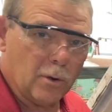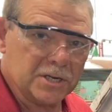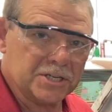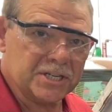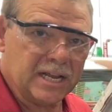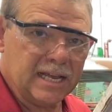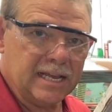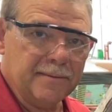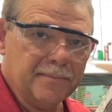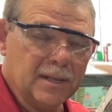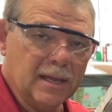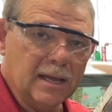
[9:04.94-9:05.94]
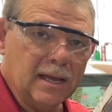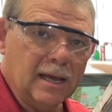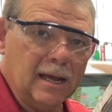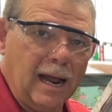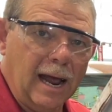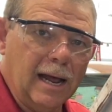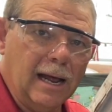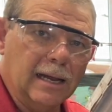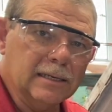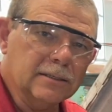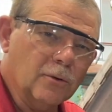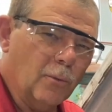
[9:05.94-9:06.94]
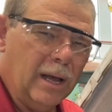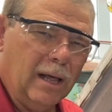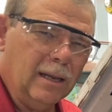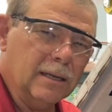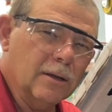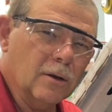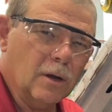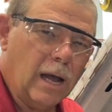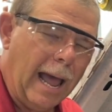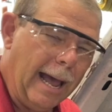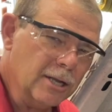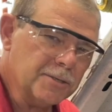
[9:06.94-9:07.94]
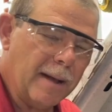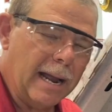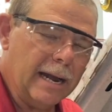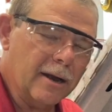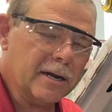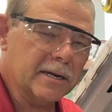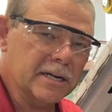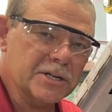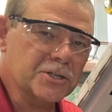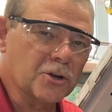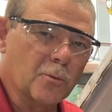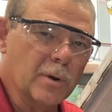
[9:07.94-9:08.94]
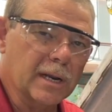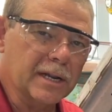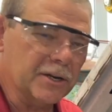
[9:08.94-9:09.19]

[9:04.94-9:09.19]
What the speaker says: want to see, well, how's my air conditioner really